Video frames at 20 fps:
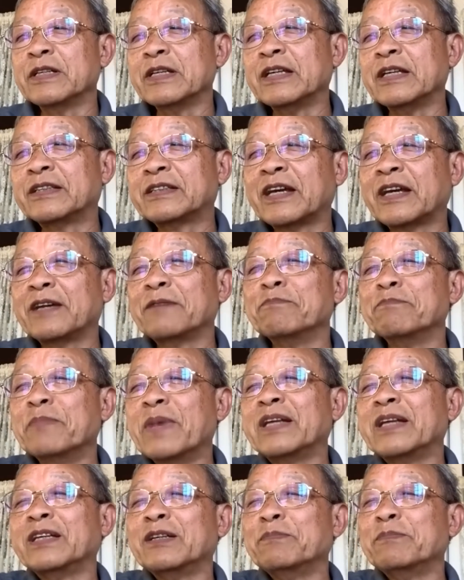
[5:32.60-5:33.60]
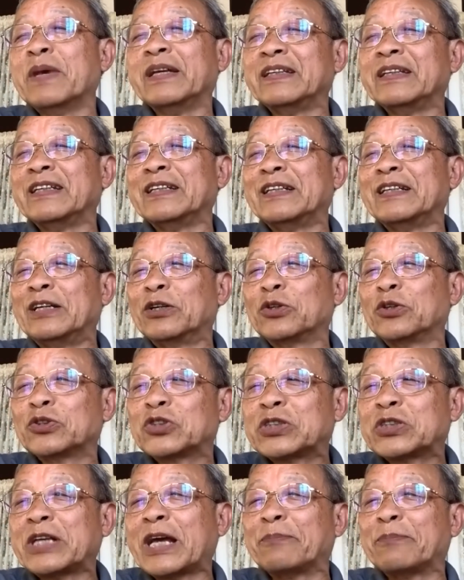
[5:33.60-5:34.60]
it takes many, many little
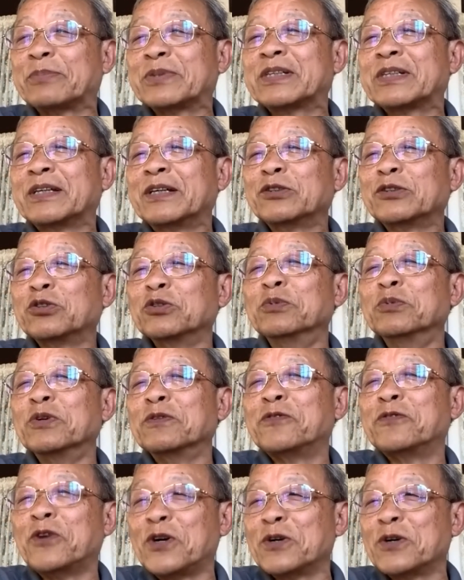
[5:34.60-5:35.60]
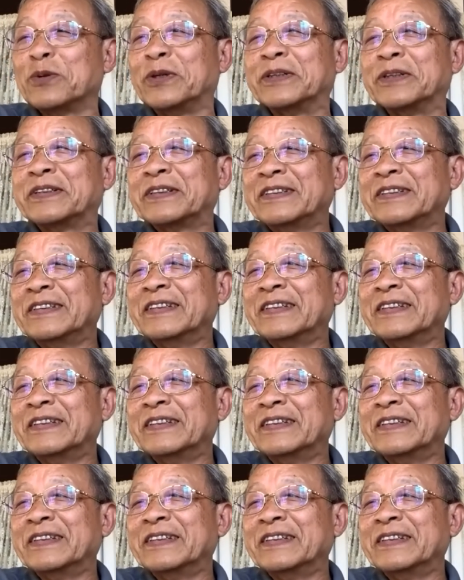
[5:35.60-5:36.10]
steps to move forward.